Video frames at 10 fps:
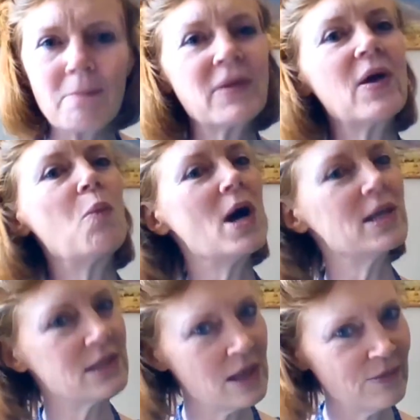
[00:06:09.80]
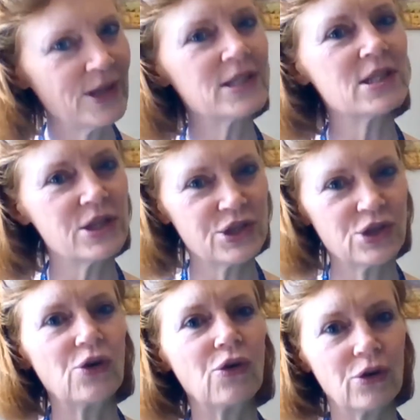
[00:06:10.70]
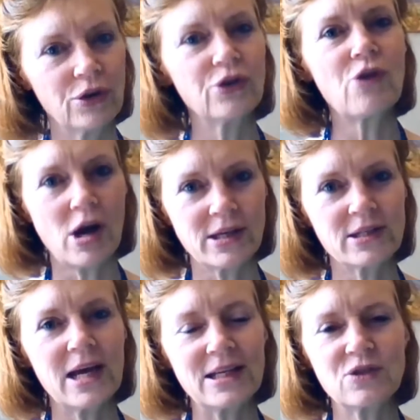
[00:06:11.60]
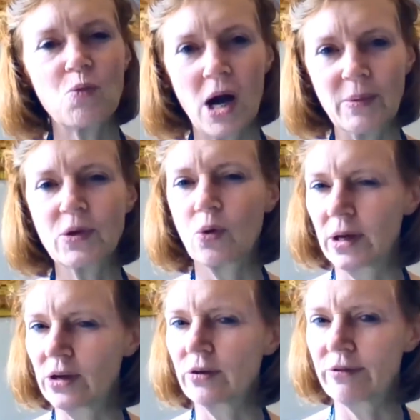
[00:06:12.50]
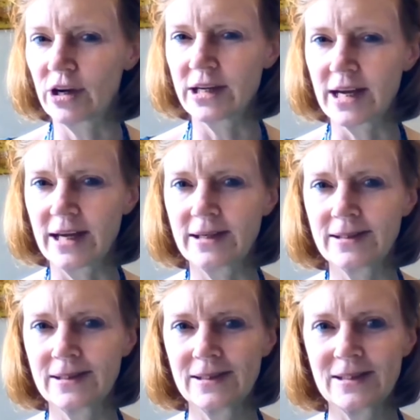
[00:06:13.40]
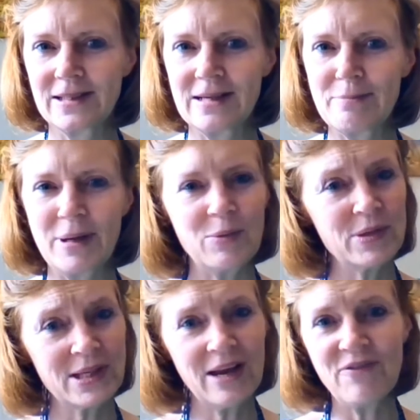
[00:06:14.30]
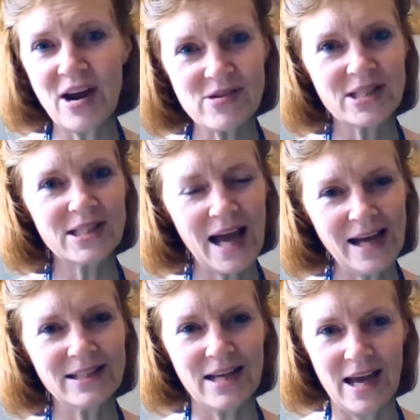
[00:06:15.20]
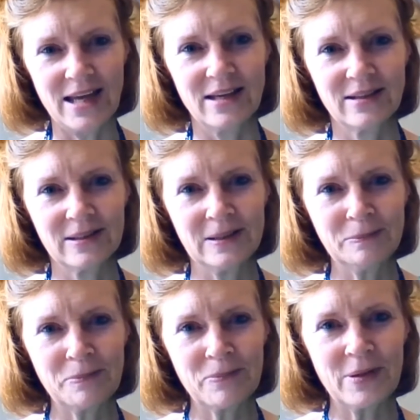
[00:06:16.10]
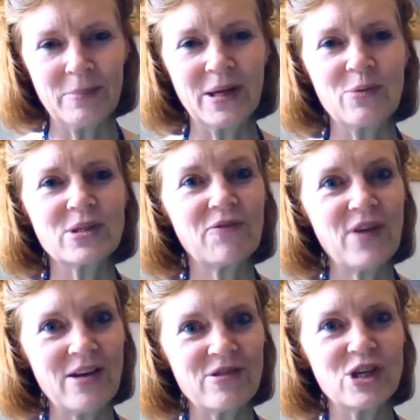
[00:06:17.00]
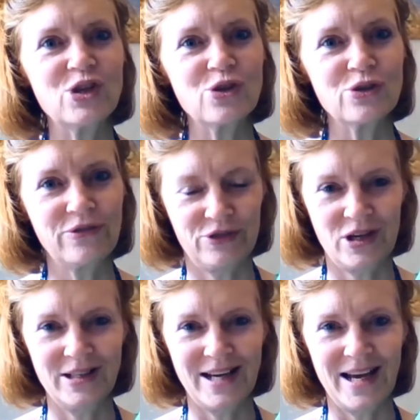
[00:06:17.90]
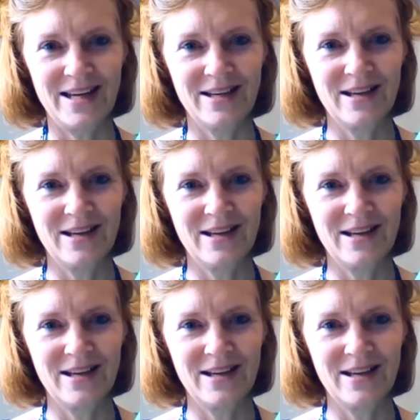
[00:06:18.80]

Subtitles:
But there were some reasons in the song, you're right, as to why we call it Good Friday. It was still a very sad day, but it was a very good Friday.